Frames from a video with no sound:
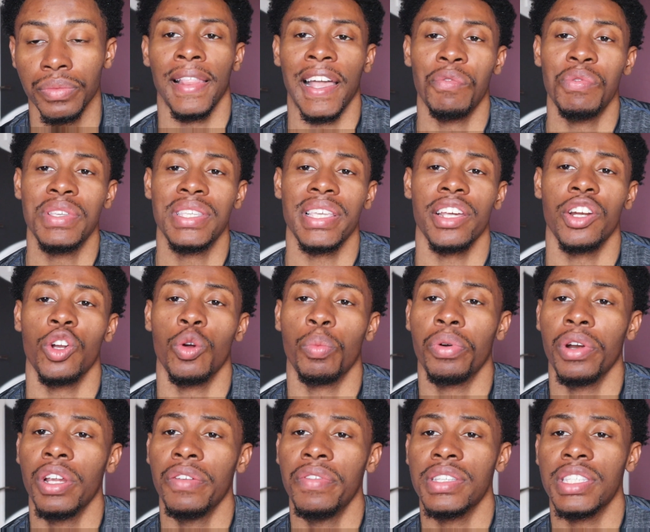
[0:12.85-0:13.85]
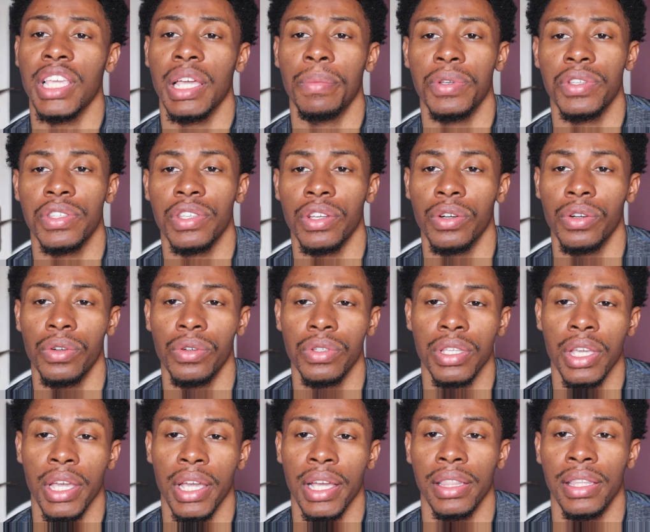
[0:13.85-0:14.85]
Like we said on previous
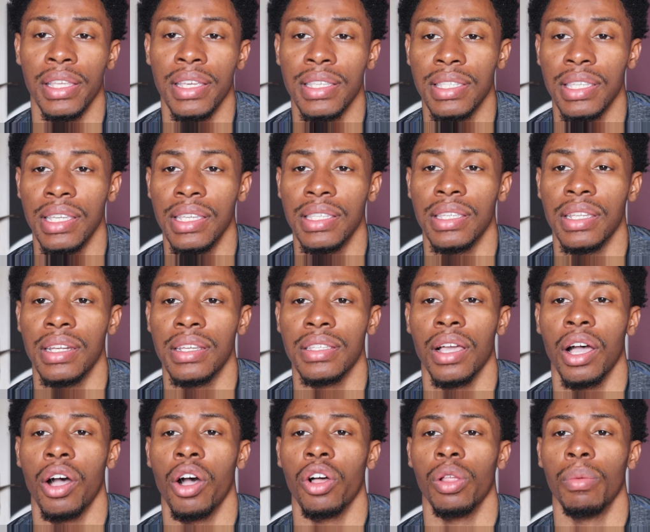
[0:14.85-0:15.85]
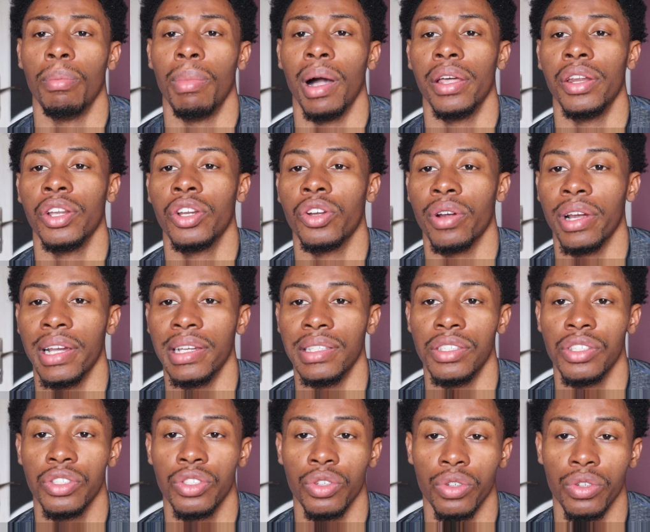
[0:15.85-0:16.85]
episodes, this season is all about the
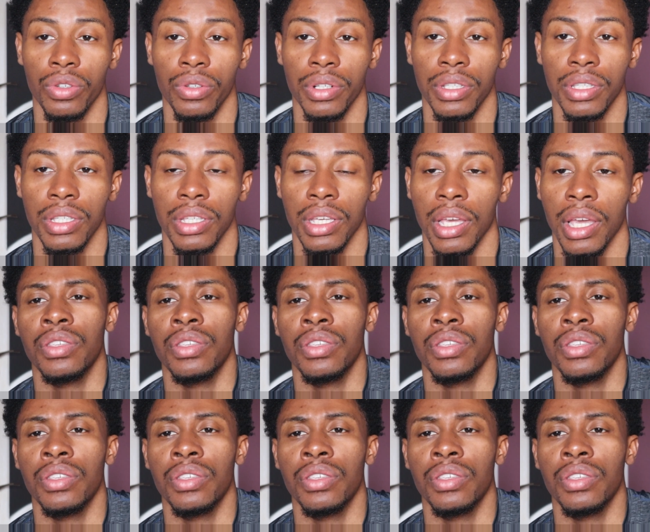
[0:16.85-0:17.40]
crazy stories.